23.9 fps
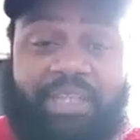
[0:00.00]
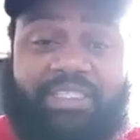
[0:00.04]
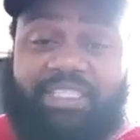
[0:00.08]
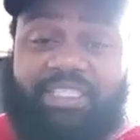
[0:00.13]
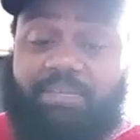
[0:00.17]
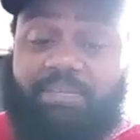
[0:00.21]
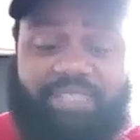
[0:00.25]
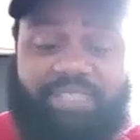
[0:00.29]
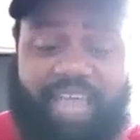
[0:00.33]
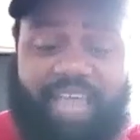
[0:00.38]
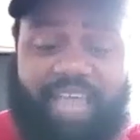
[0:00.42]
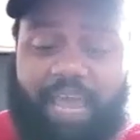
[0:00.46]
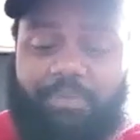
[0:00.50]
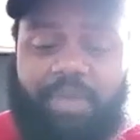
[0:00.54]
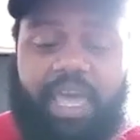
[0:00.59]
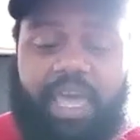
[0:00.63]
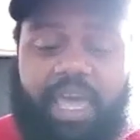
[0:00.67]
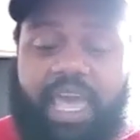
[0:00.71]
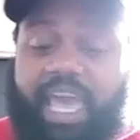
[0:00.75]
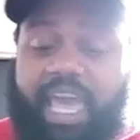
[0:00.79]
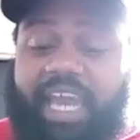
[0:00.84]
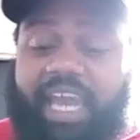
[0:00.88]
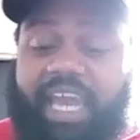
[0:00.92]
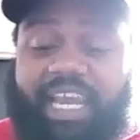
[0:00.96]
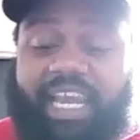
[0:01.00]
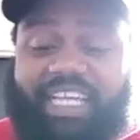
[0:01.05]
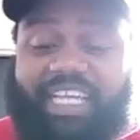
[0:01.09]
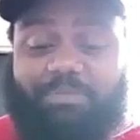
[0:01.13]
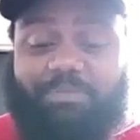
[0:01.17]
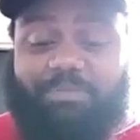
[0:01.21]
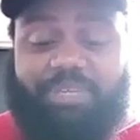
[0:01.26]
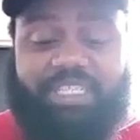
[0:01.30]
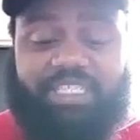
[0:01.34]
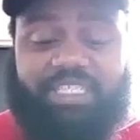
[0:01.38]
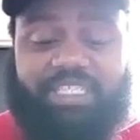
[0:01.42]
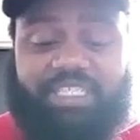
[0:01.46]
some type, it needs to
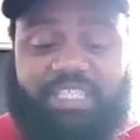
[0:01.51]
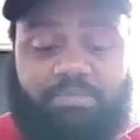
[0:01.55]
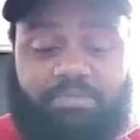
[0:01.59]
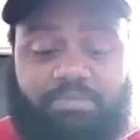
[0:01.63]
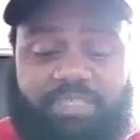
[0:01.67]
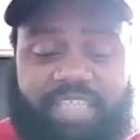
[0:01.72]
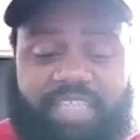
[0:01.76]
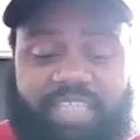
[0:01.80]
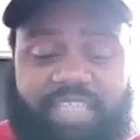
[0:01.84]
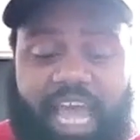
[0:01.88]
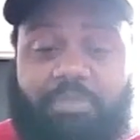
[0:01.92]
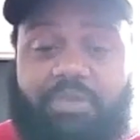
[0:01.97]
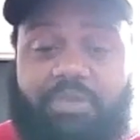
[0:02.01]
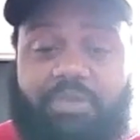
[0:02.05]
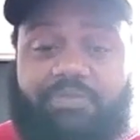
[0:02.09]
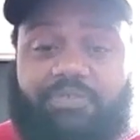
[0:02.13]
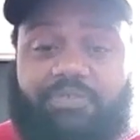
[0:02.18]
be some type of